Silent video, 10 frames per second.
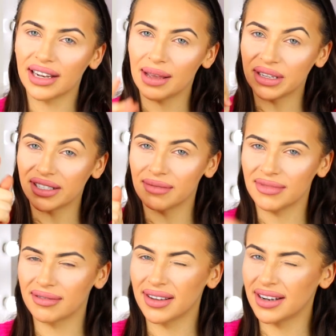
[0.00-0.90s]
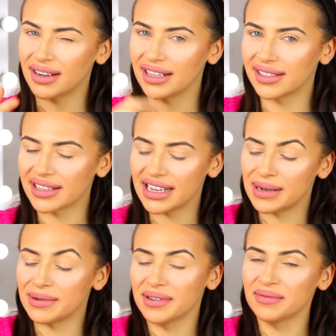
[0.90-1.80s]
So let me zoom you in and let's
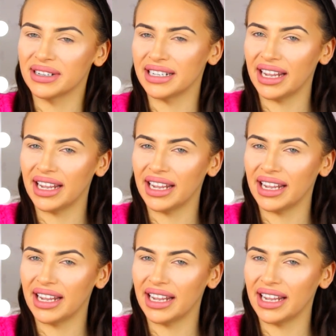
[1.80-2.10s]
get on with